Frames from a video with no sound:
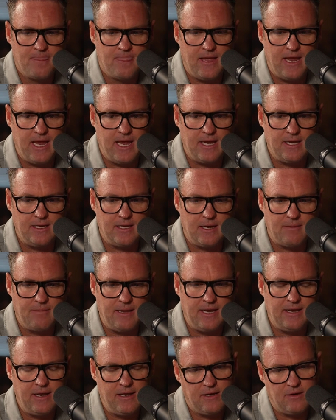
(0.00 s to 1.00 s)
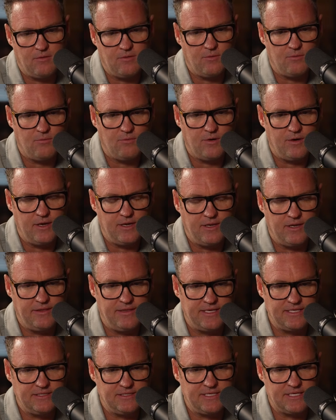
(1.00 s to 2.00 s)
And
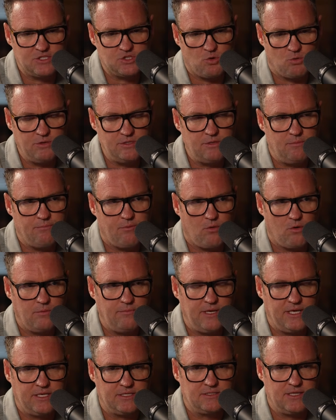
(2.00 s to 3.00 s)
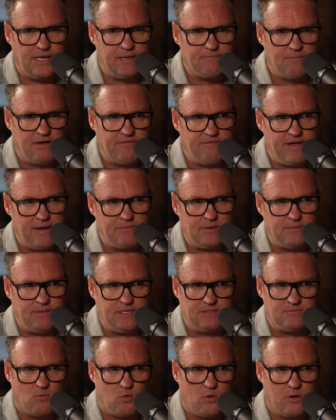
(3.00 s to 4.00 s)
that story is important because like my family
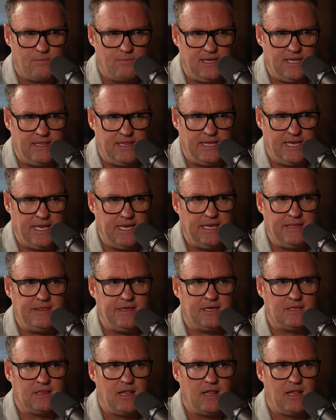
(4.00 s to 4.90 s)
means more to me than anything in